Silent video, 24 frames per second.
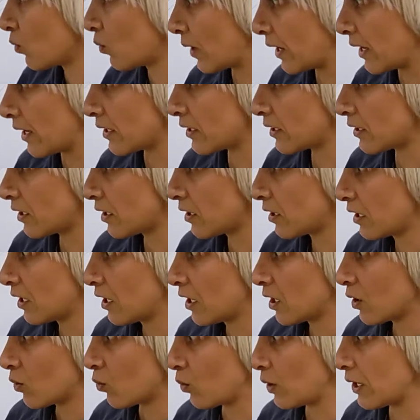Well,
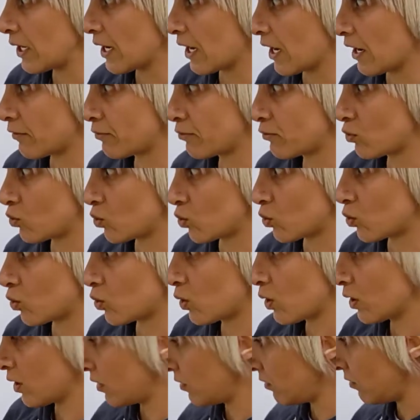we have
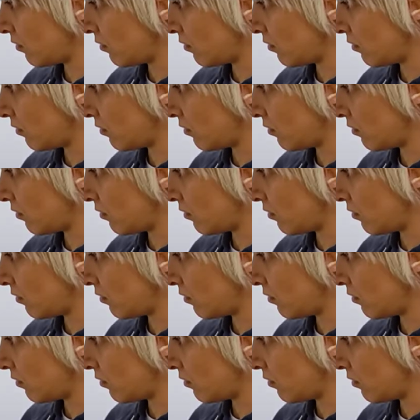to